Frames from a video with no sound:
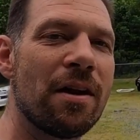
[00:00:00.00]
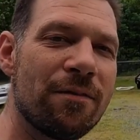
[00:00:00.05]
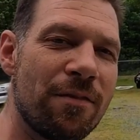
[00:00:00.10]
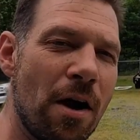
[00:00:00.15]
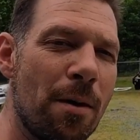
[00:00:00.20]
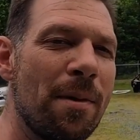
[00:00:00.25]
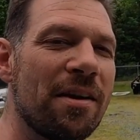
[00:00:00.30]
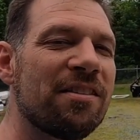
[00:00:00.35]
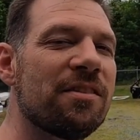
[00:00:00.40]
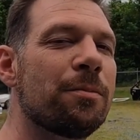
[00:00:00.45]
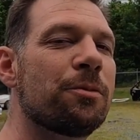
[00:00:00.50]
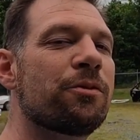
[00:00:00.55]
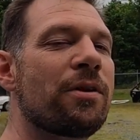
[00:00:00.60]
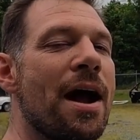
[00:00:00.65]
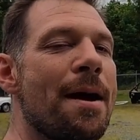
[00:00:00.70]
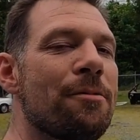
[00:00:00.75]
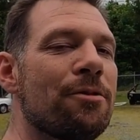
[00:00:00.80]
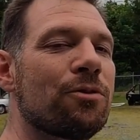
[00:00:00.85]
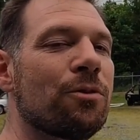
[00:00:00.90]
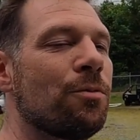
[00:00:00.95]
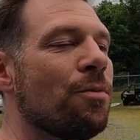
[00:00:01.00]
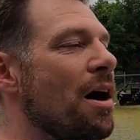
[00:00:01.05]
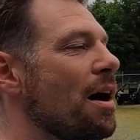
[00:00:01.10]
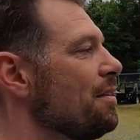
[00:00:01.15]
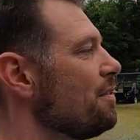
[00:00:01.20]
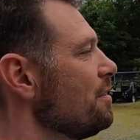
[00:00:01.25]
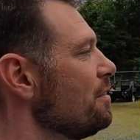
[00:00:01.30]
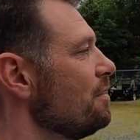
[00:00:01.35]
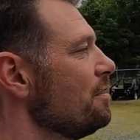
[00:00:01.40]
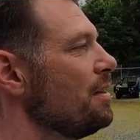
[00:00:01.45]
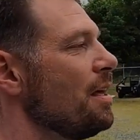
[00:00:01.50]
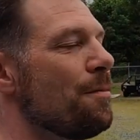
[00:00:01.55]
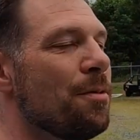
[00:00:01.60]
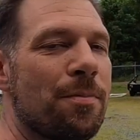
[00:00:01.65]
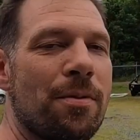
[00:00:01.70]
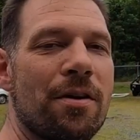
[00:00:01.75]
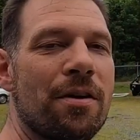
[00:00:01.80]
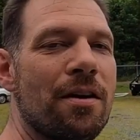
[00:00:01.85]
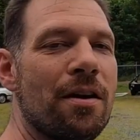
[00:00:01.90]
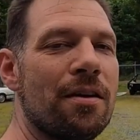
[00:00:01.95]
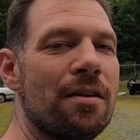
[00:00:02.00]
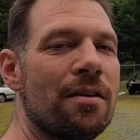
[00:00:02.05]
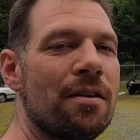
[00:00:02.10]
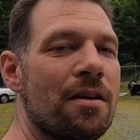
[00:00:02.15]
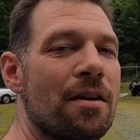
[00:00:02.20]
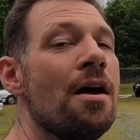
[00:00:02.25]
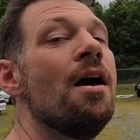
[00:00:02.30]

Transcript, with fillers: If all my subscribers would watch, that'd be pretty good.